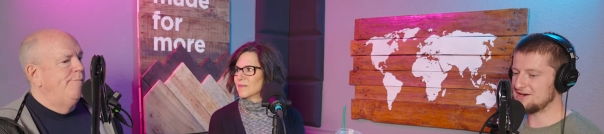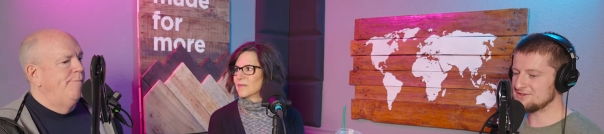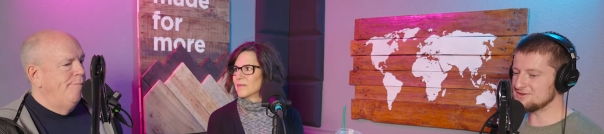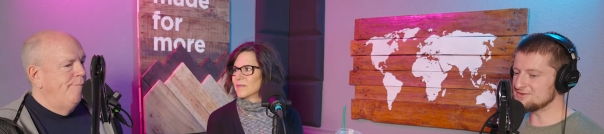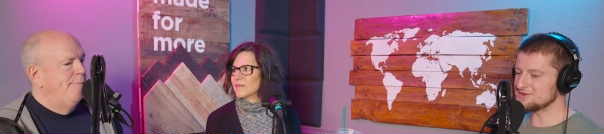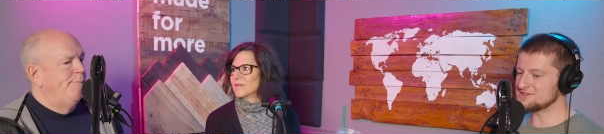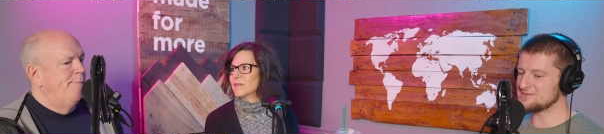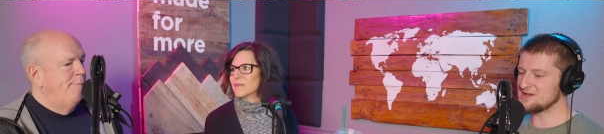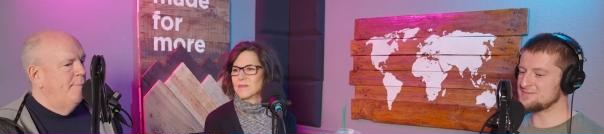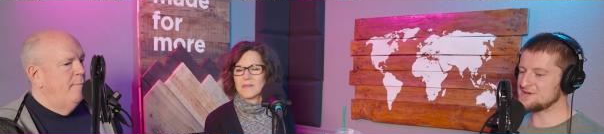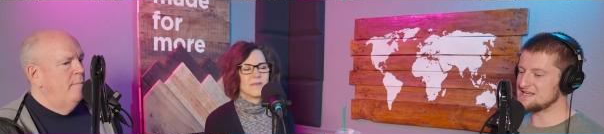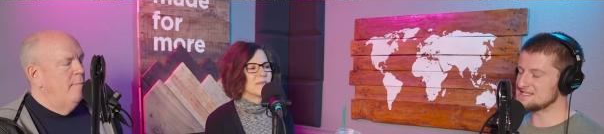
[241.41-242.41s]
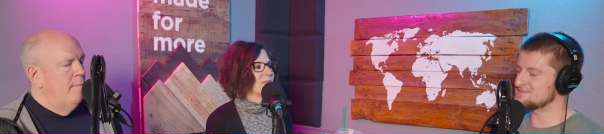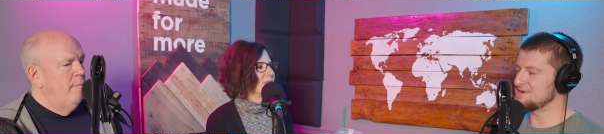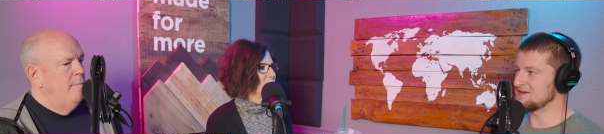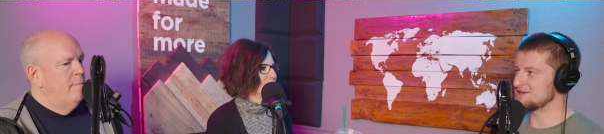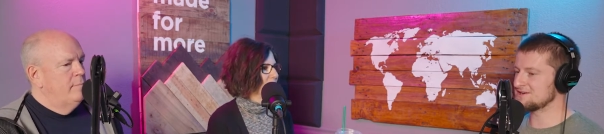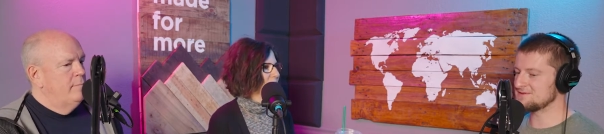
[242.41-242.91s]
Speaker 1: how do you learn to be a
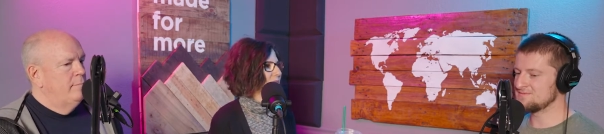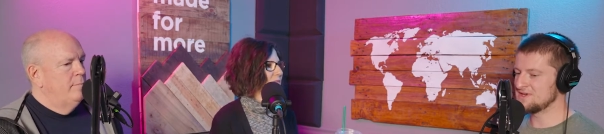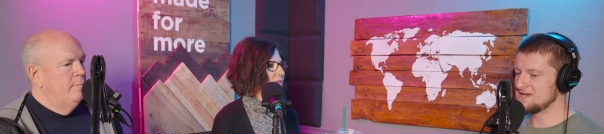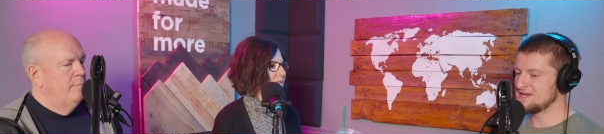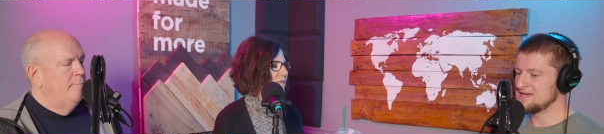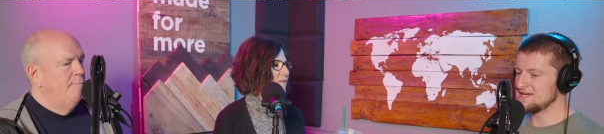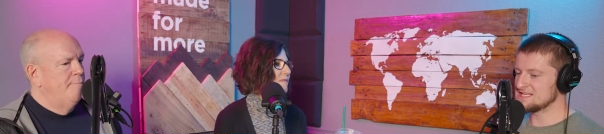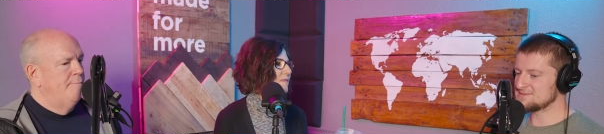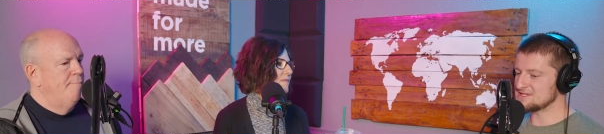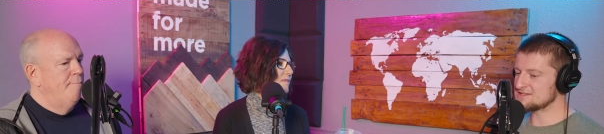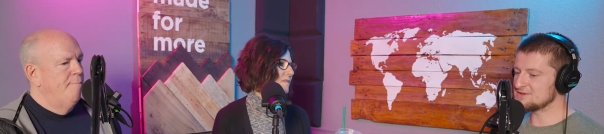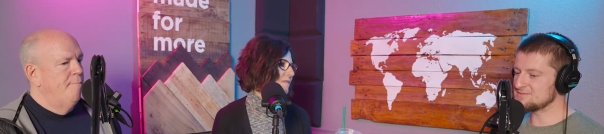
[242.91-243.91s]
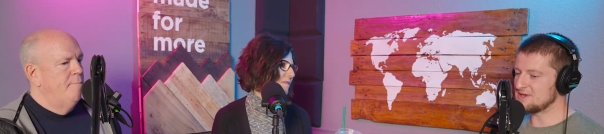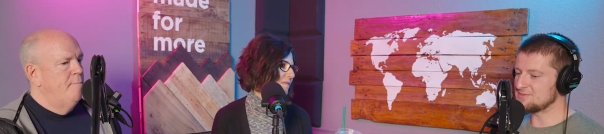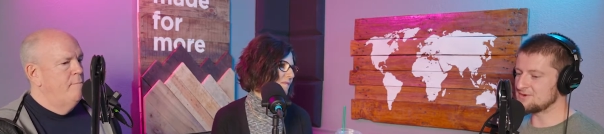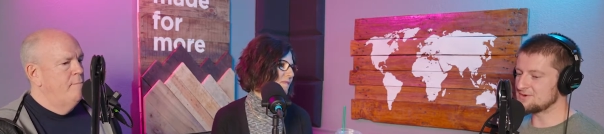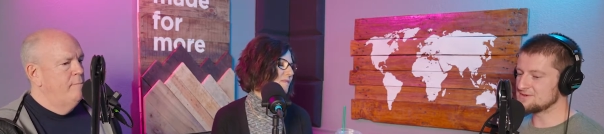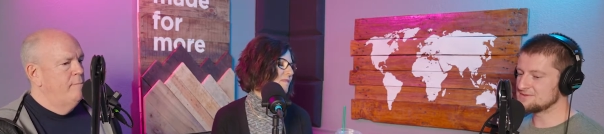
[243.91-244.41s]
peacemaker, especially with
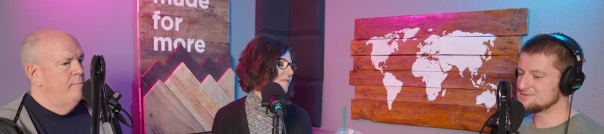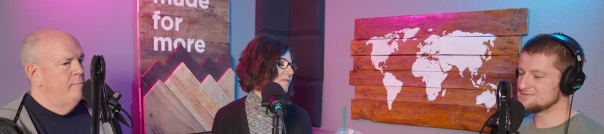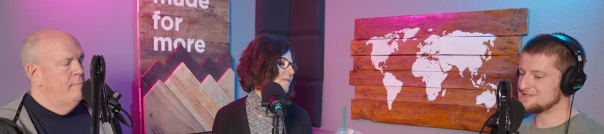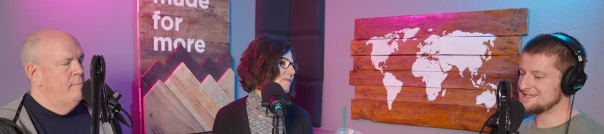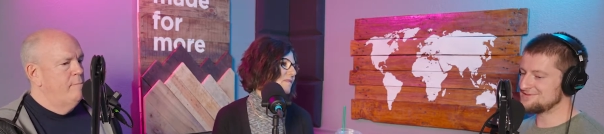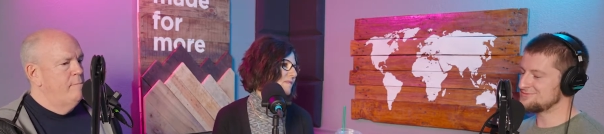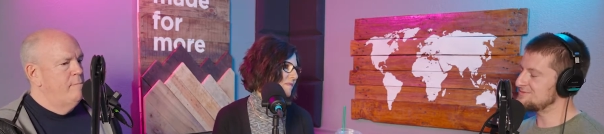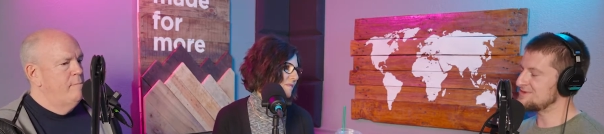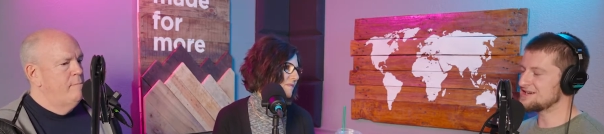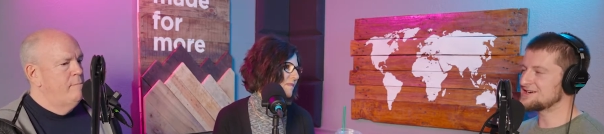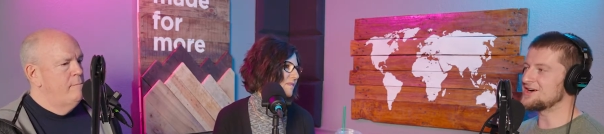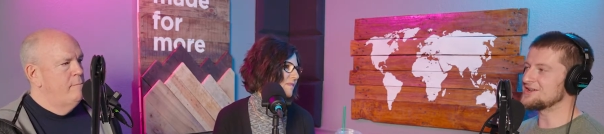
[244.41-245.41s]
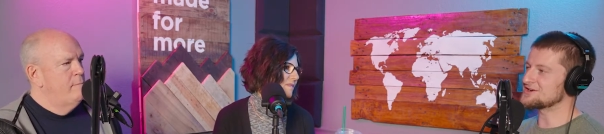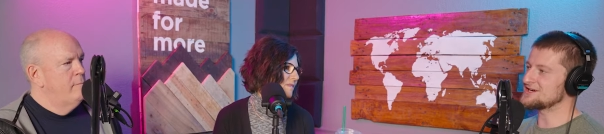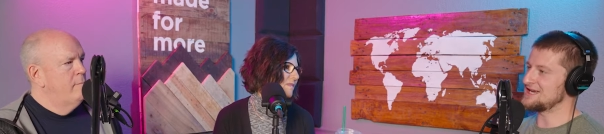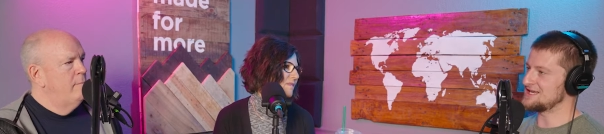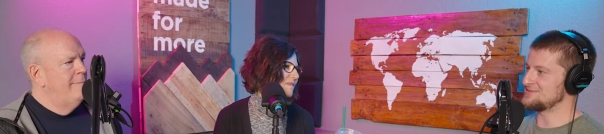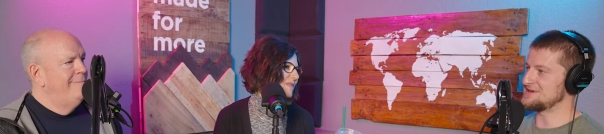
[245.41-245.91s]
people uh, we might call our
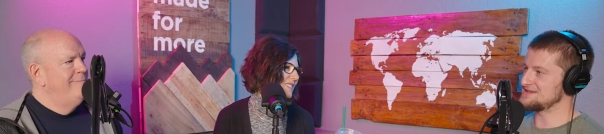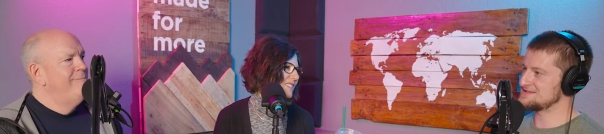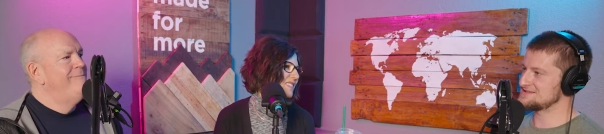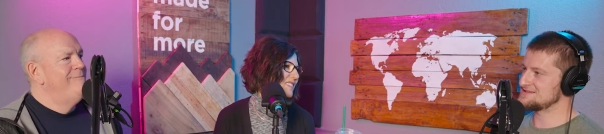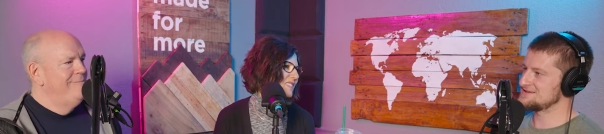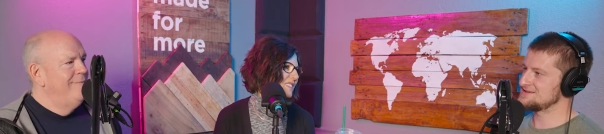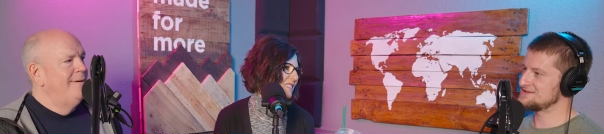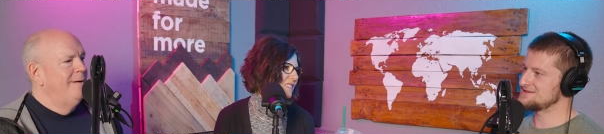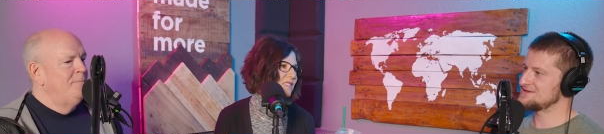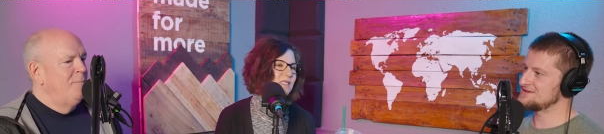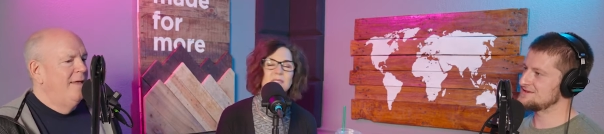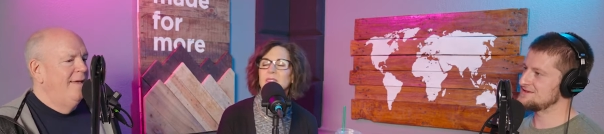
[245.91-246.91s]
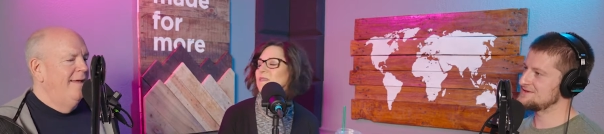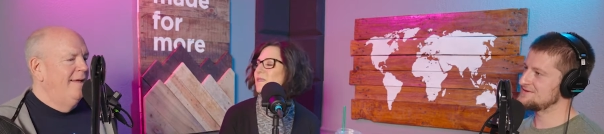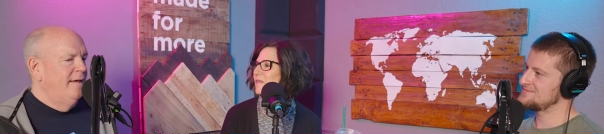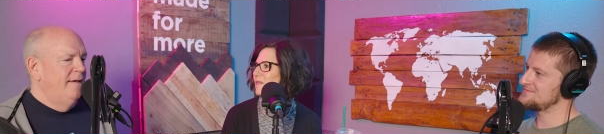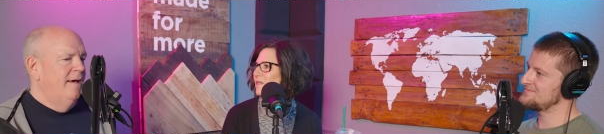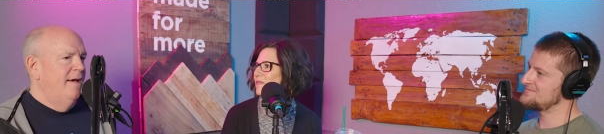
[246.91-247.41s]
enemies?
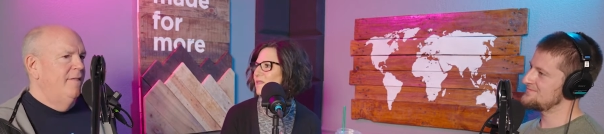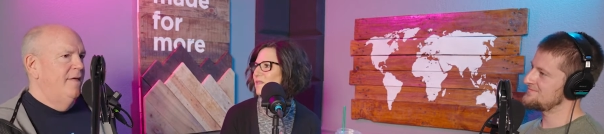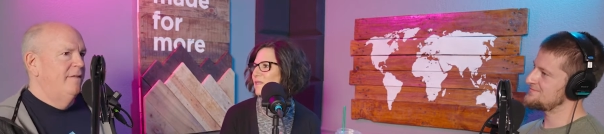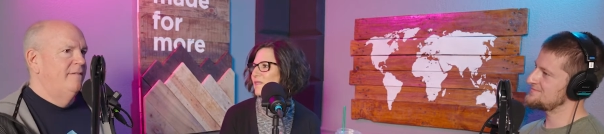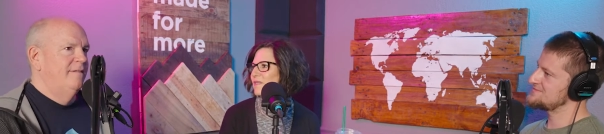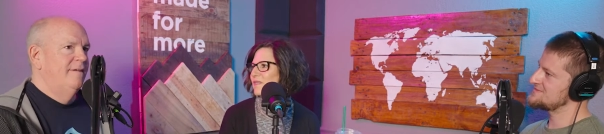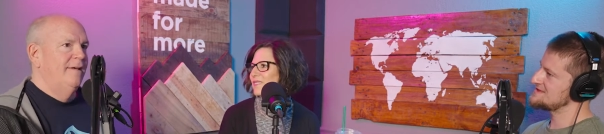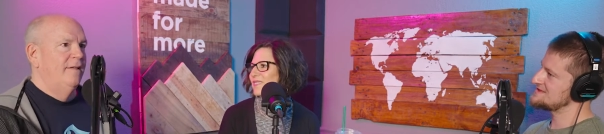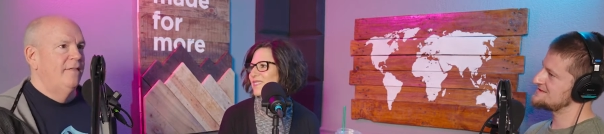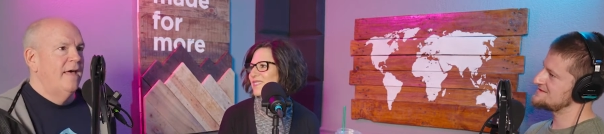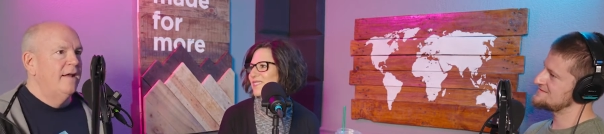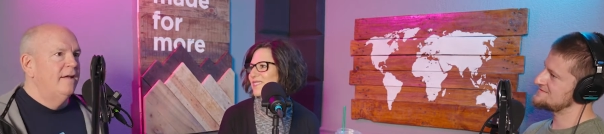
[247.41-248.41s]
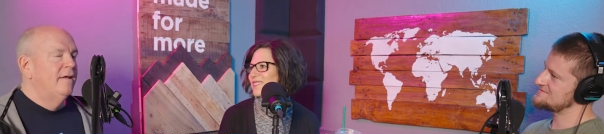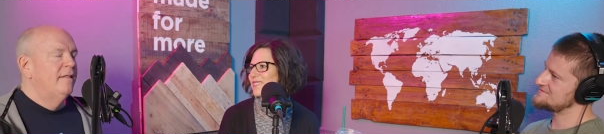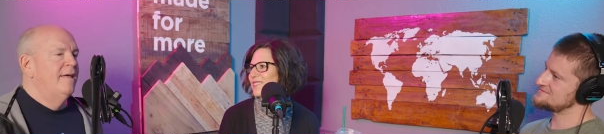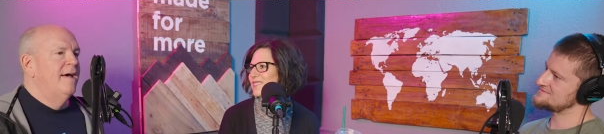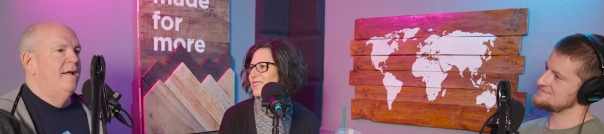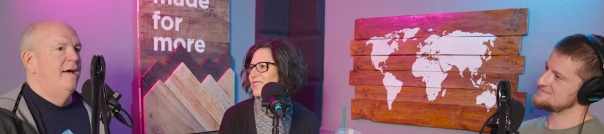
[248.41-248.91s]
Speaker 2: Yeah, that's uh, that,
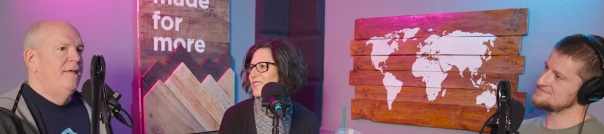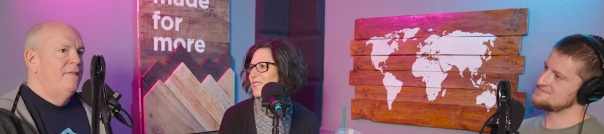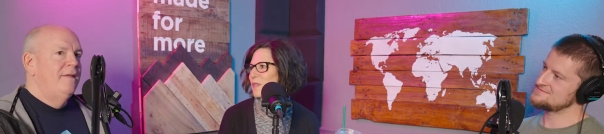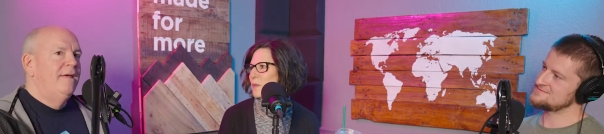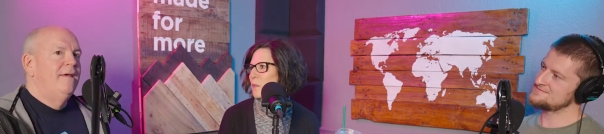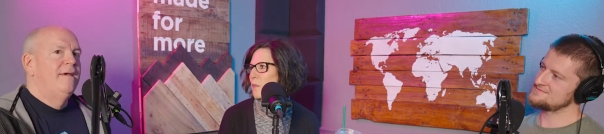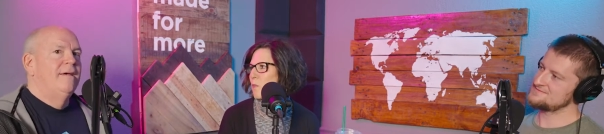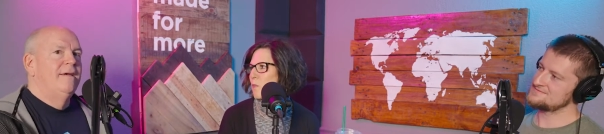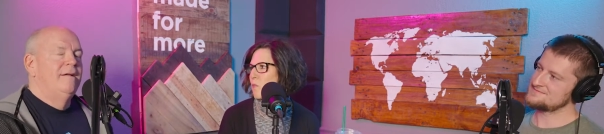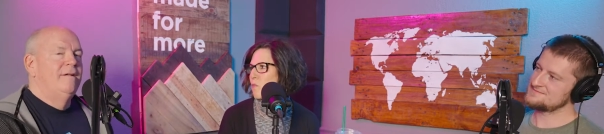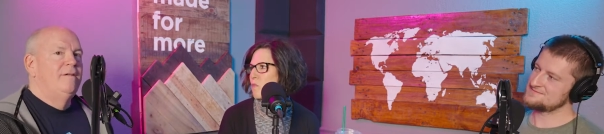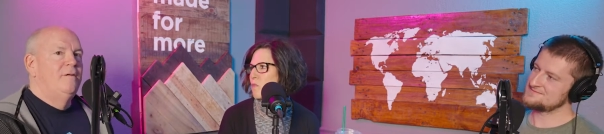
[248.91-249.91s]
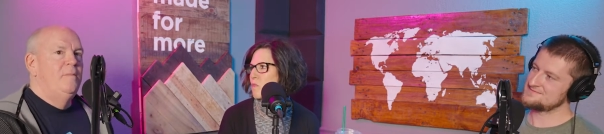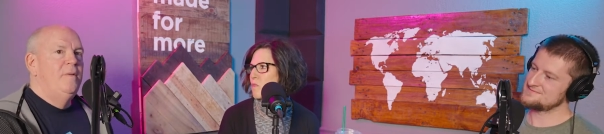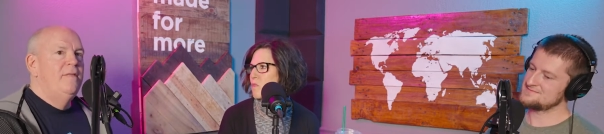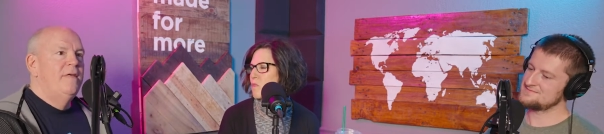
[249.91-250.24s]
that I think to me,